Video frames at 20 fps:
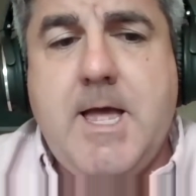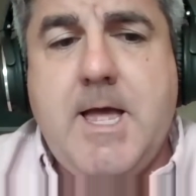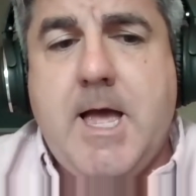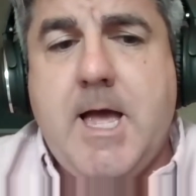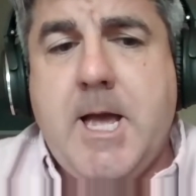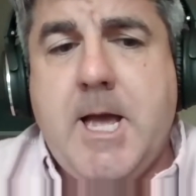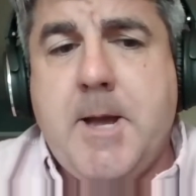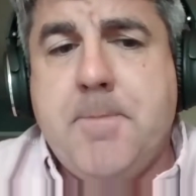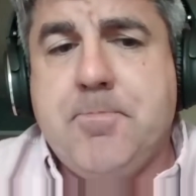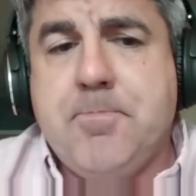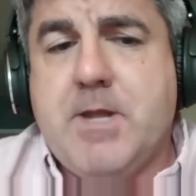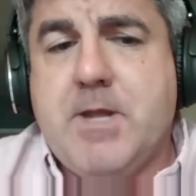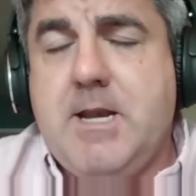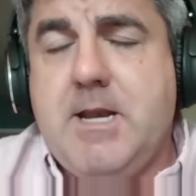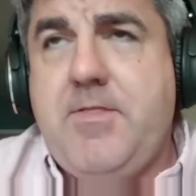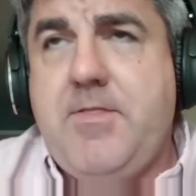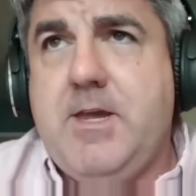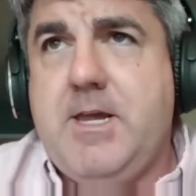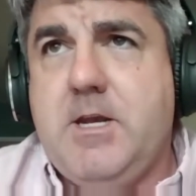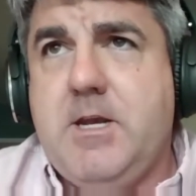And
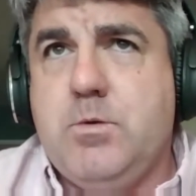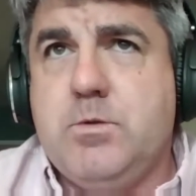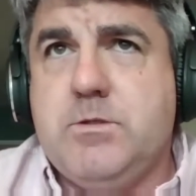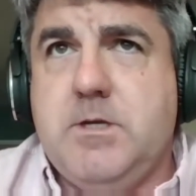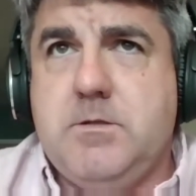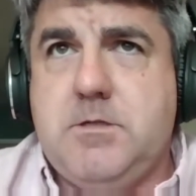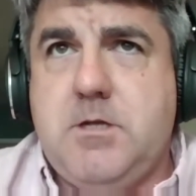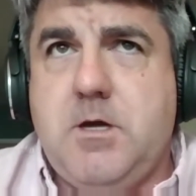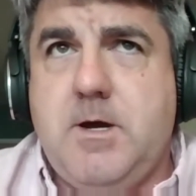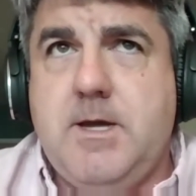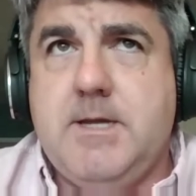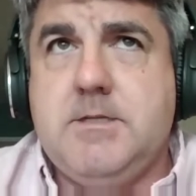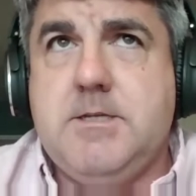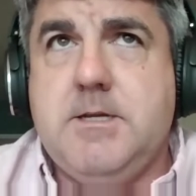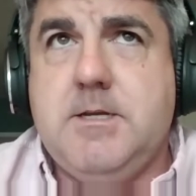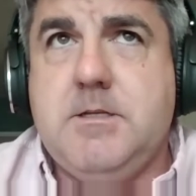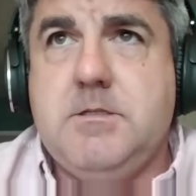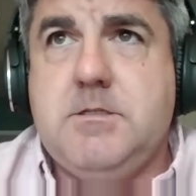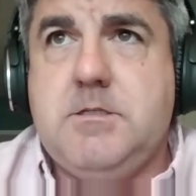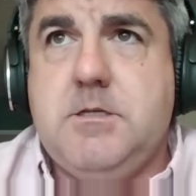I think it also ties
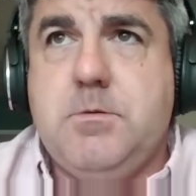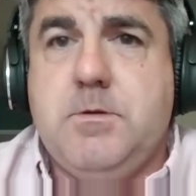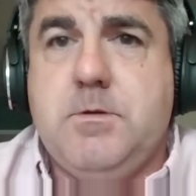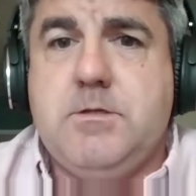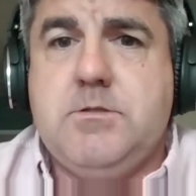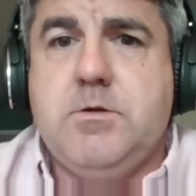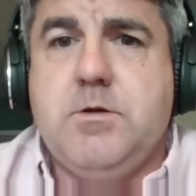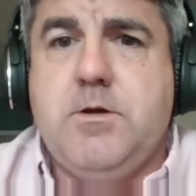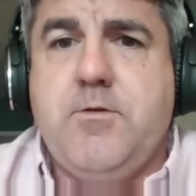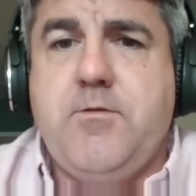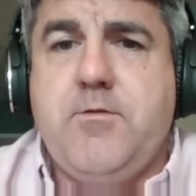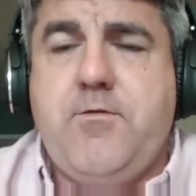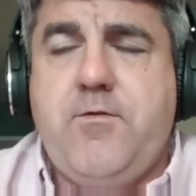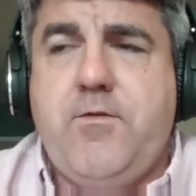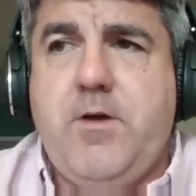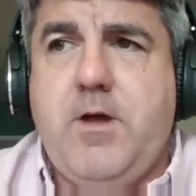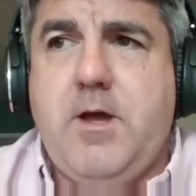into a sort of